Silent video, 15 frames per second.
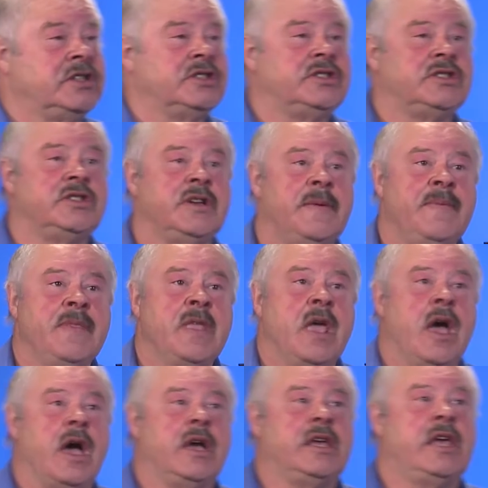is,
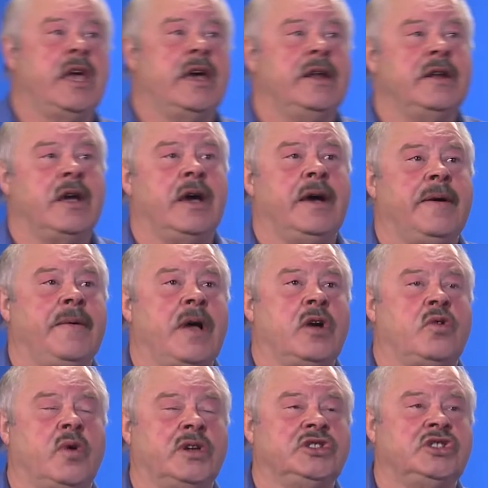again, a
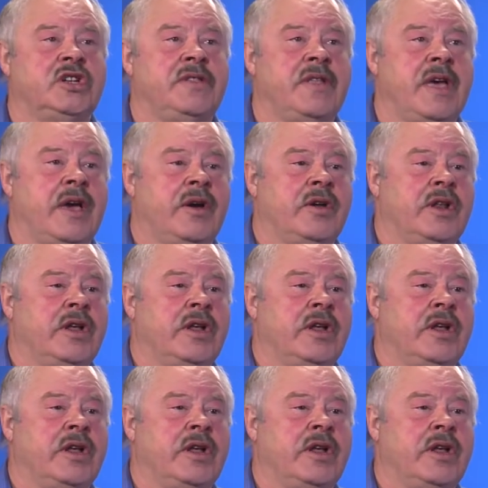question that